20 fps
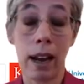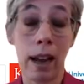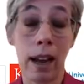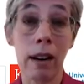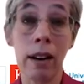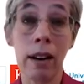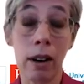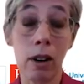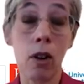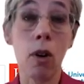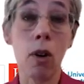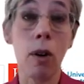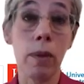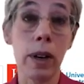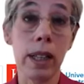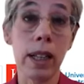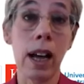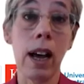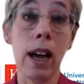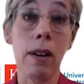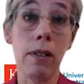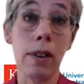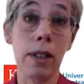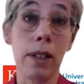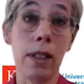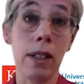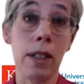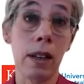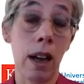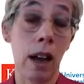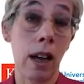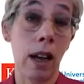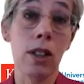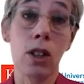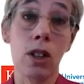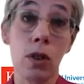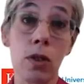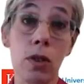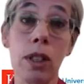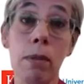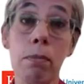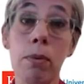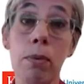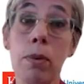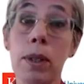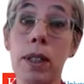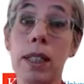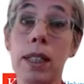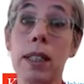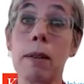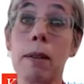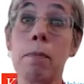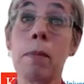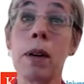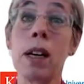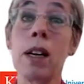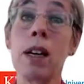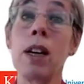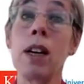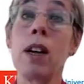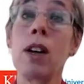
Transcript: and along with us who support them,